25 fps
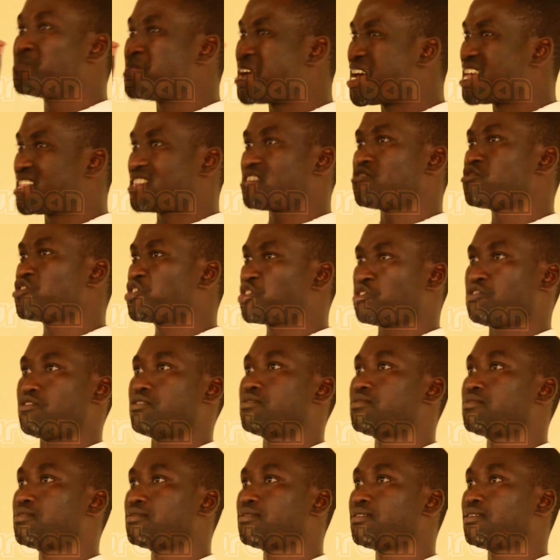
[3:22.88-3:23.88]
months or
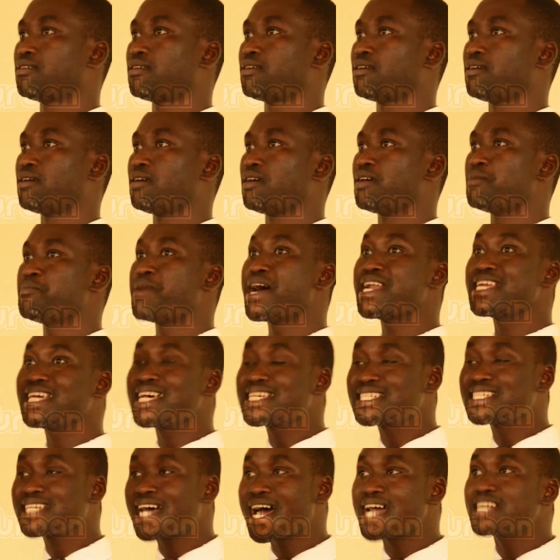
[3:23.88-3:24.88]
so. But it
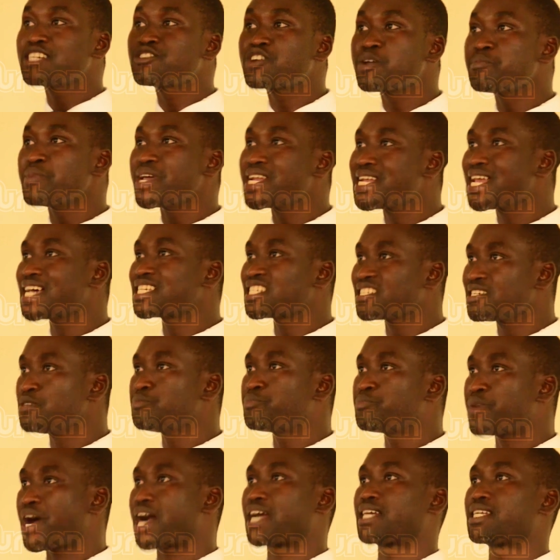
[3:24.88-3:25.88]
has had tremendous
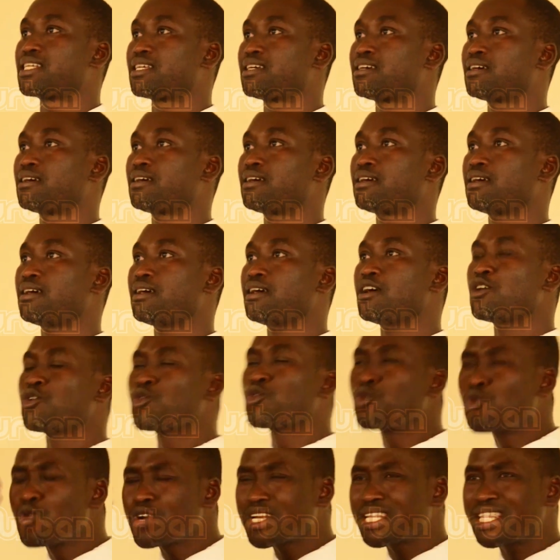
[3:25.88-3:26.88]
impact.
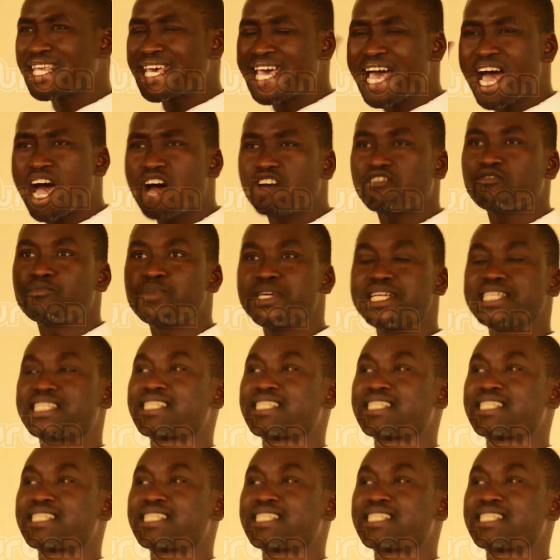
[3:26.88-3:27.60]
Could there have been